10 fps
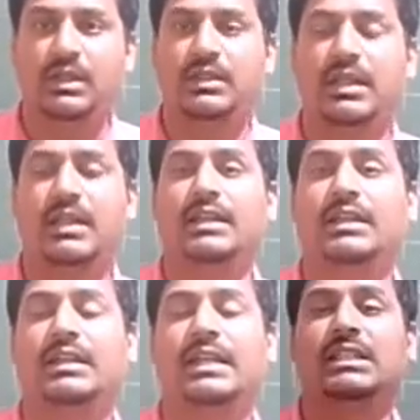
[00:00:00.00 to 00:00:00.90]
it
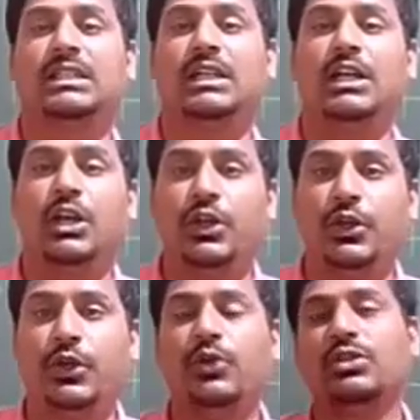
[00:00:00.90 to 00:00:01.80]
takes a
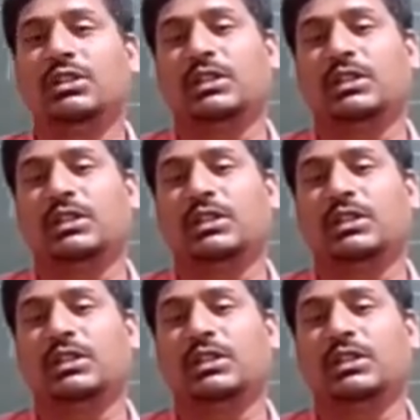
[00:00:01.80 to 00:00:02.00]
huge time.